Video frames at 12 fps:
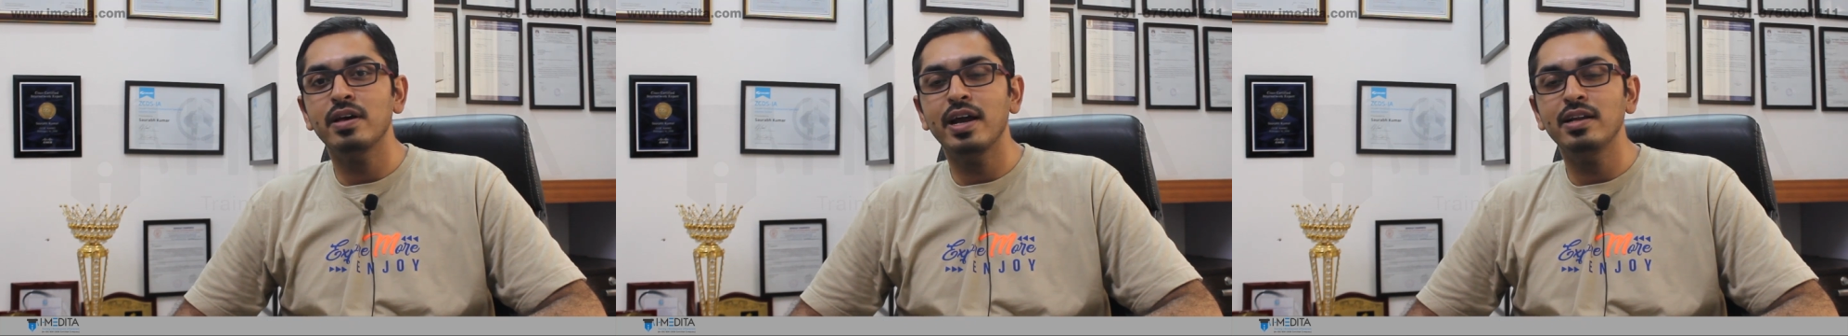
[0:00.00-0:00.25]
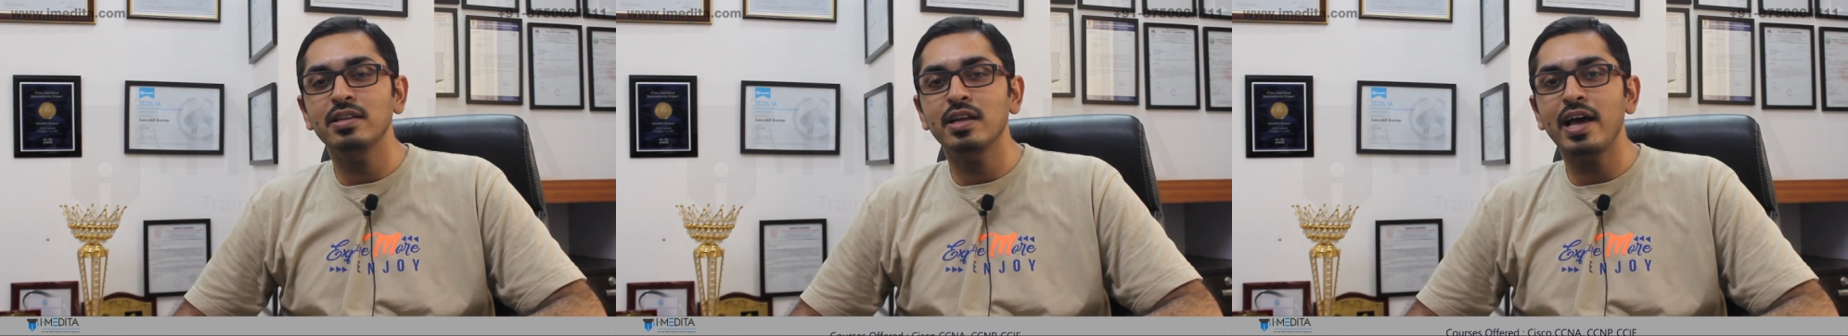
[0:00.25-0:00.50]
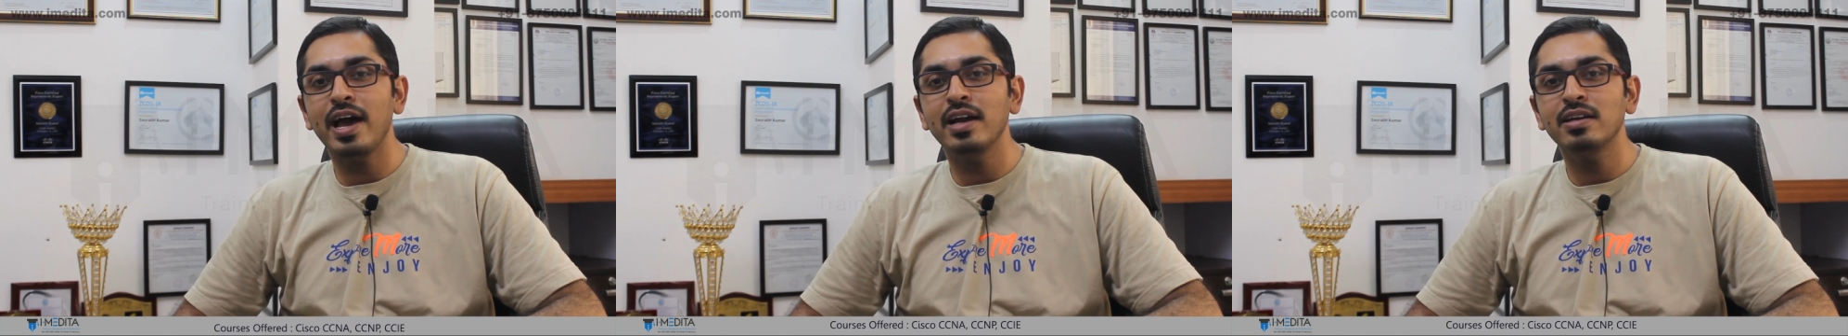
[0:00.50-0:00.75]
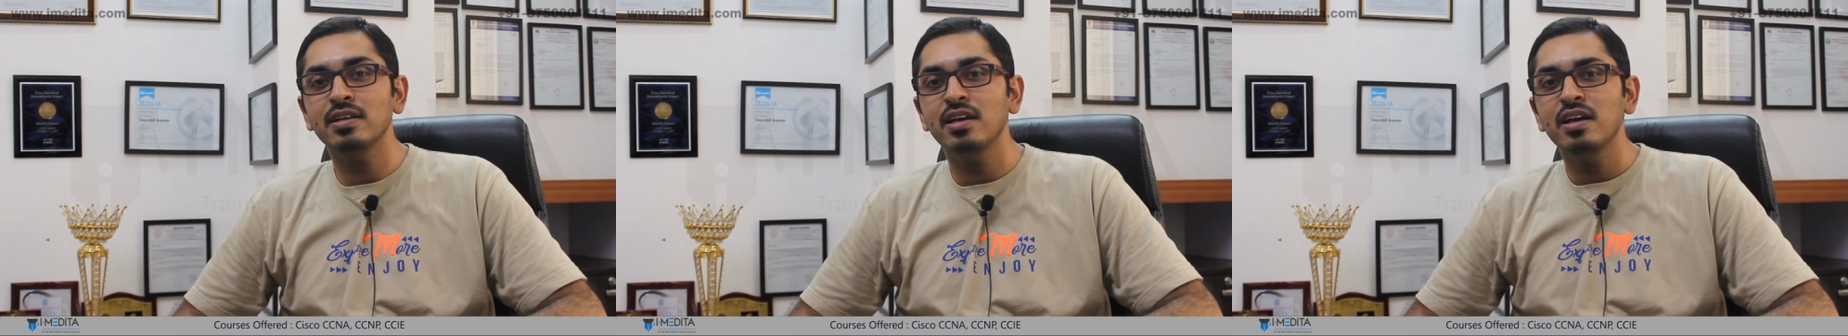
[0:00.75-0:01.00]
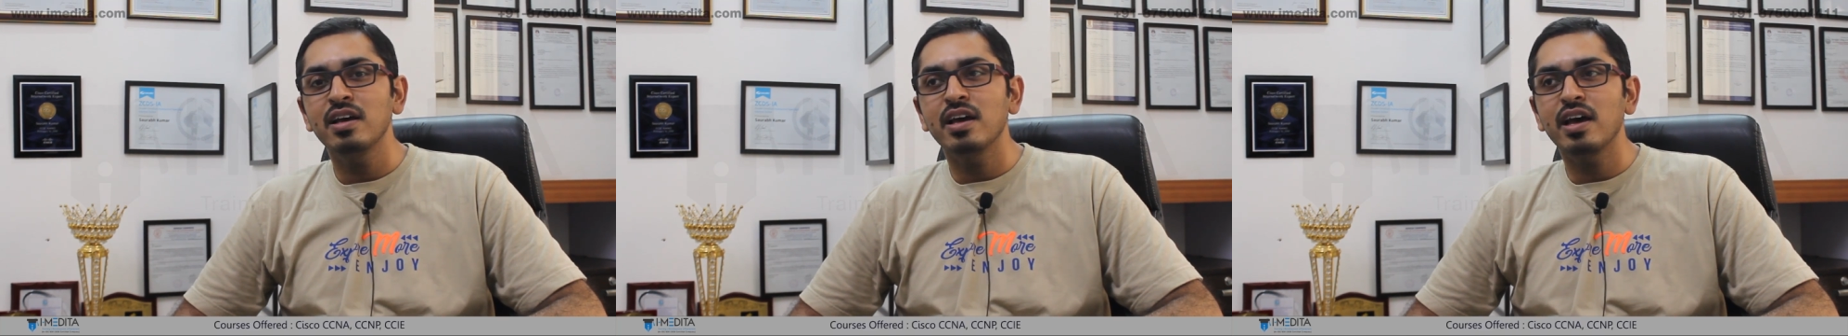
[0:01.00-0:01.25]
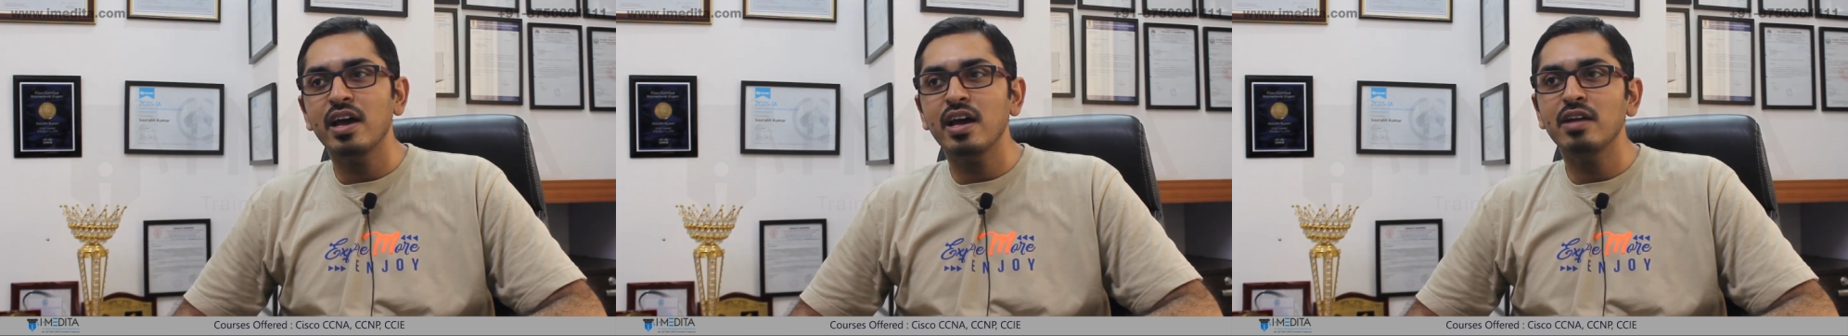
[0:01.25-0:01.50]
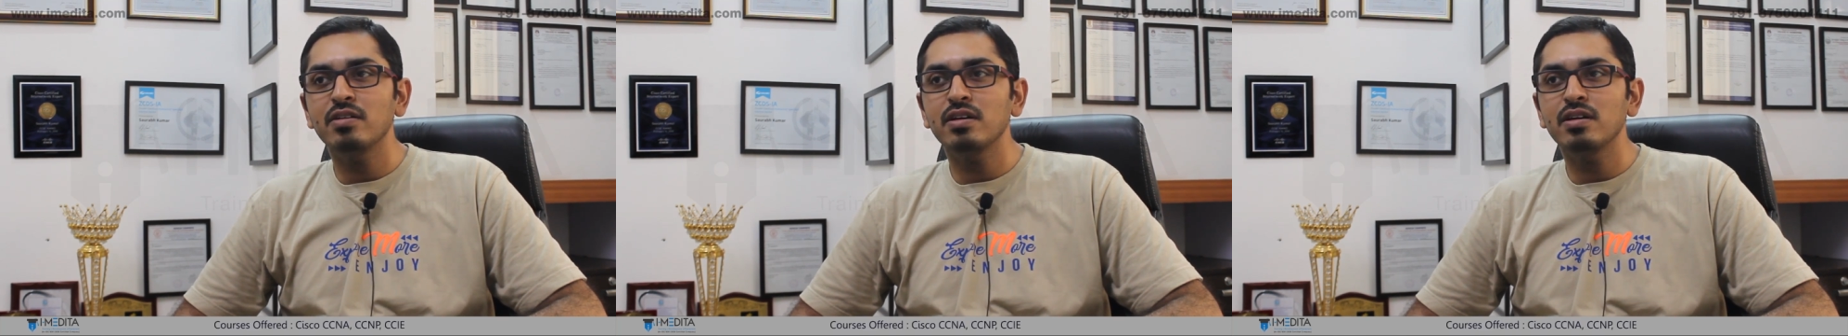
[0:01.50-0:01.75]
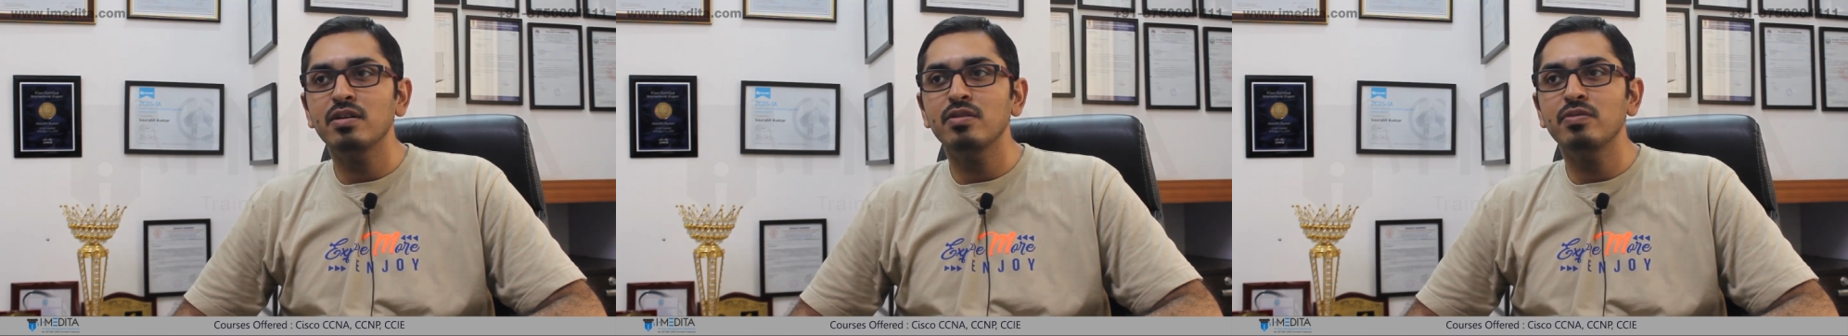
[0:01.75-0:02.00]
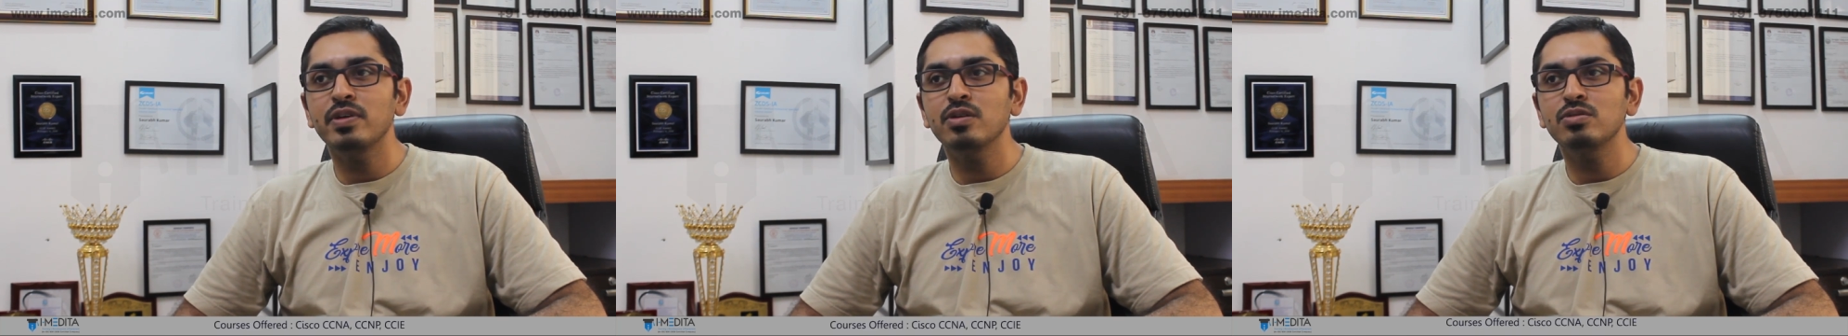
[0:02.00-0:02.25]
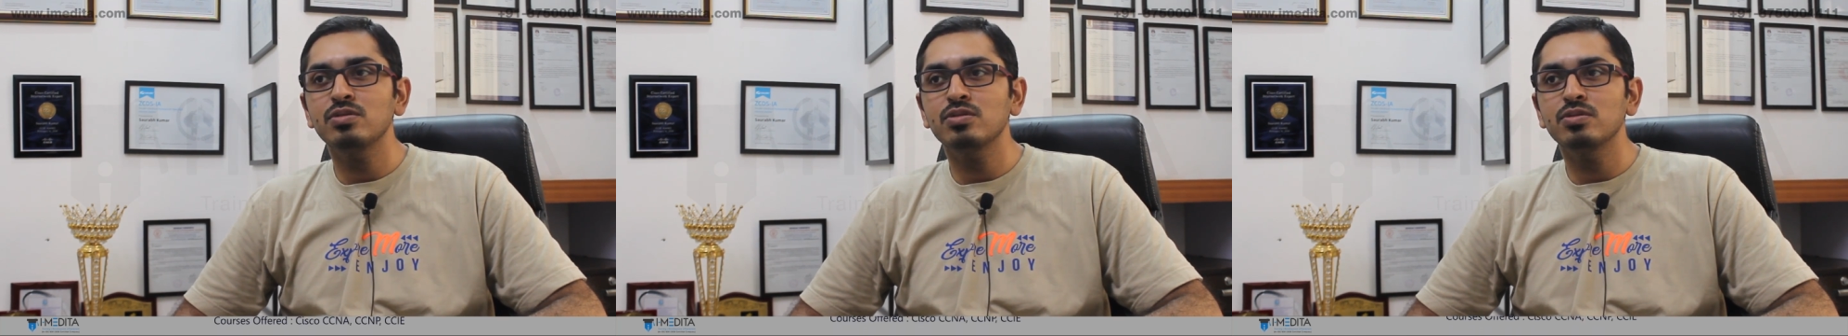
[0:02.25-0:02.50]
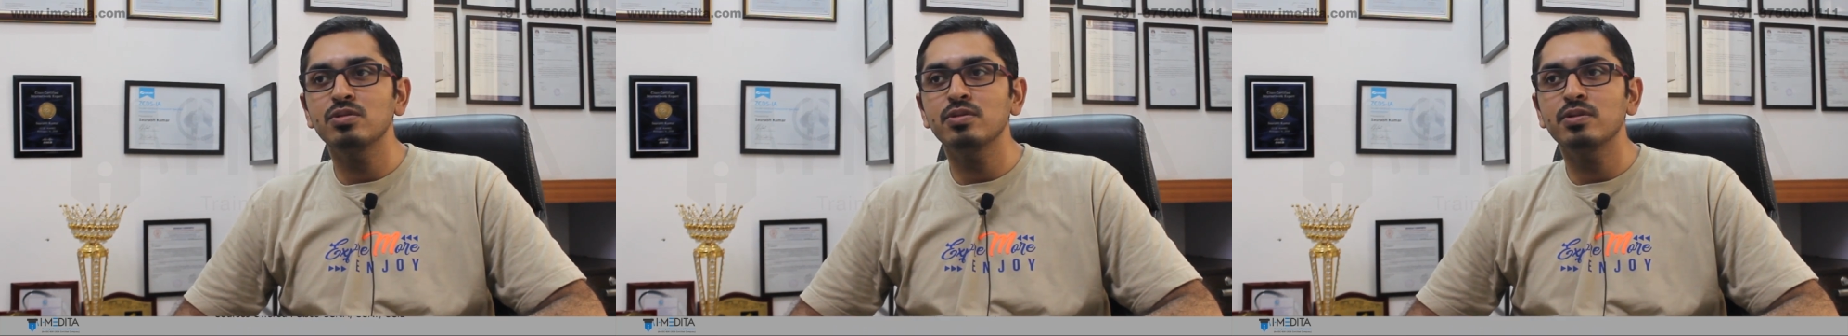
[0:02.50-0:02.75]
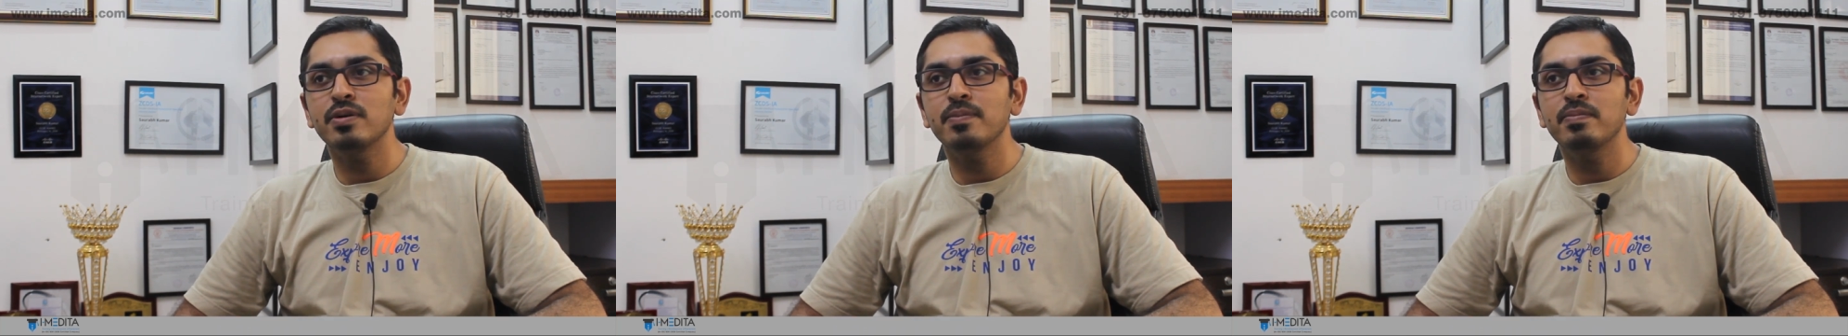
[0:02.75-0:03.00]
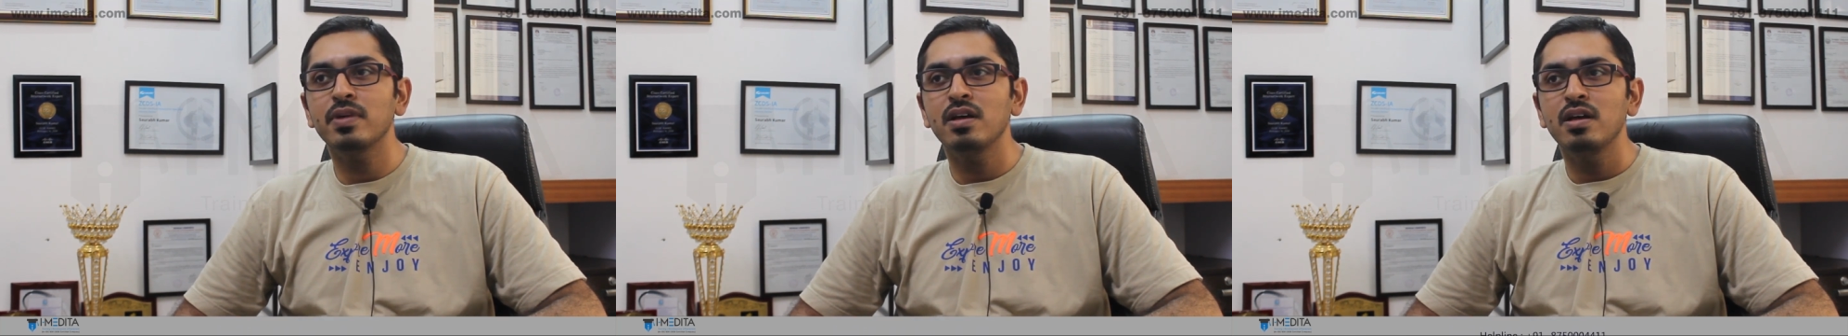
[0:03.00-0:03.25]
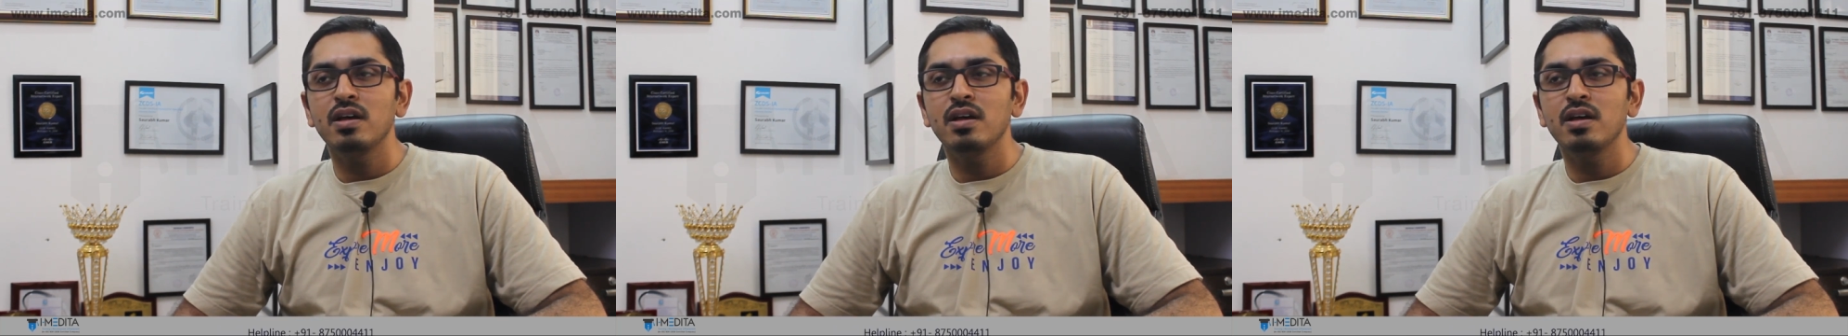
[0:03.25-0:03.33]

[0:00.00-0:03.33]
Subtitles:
in the night, and we used to